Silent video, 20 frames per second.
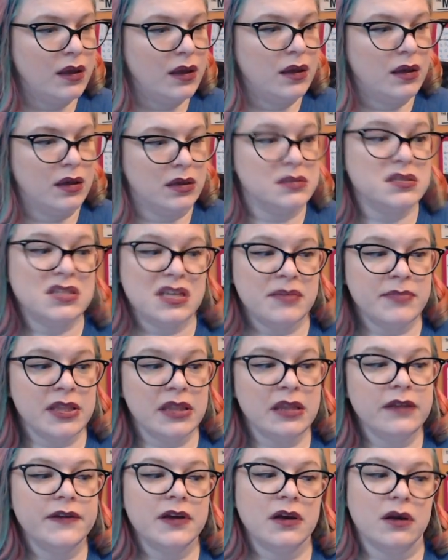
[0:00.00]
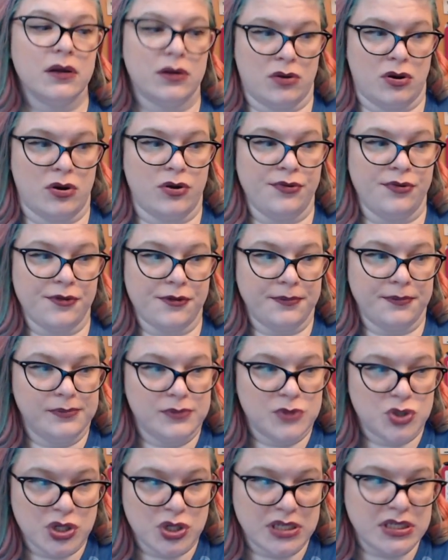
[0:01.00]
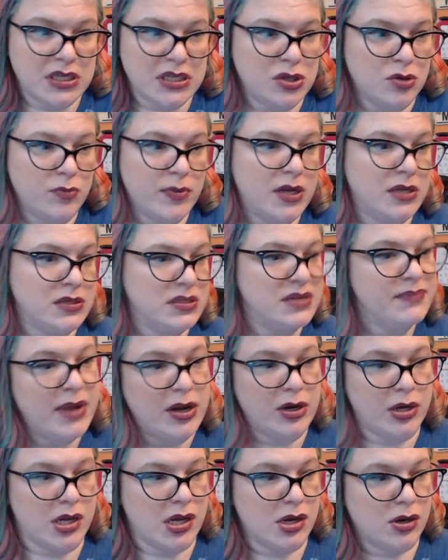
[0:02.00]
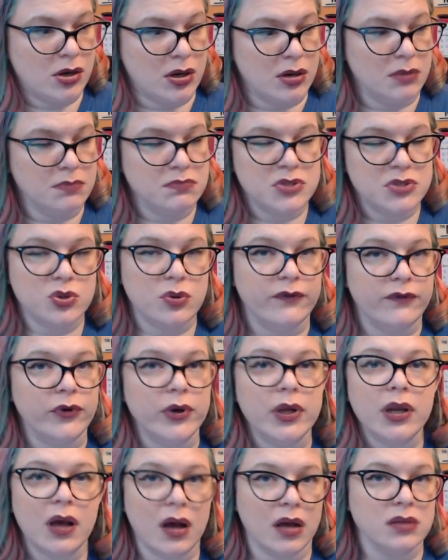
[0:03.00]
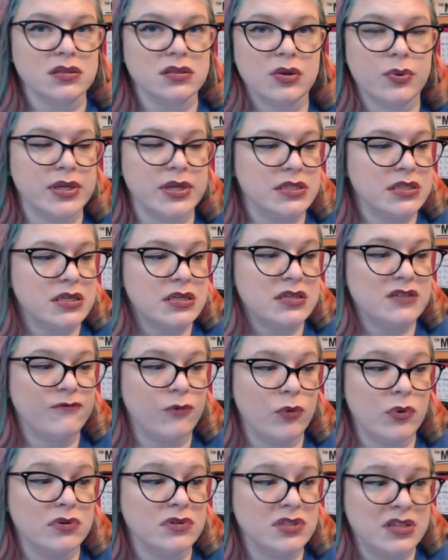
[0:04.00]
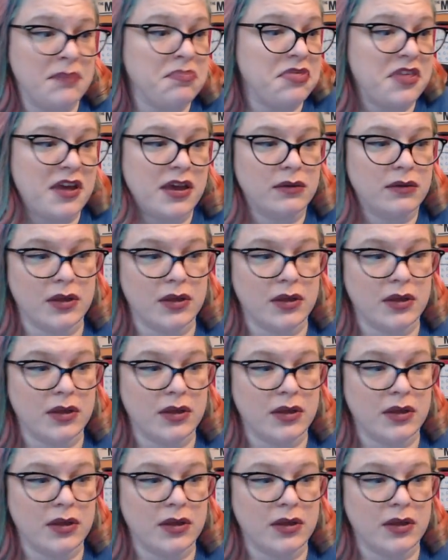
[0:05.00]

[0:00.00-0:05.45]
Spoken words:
A demon living on Earth tricks a human into marrying her to avoid consequences for something in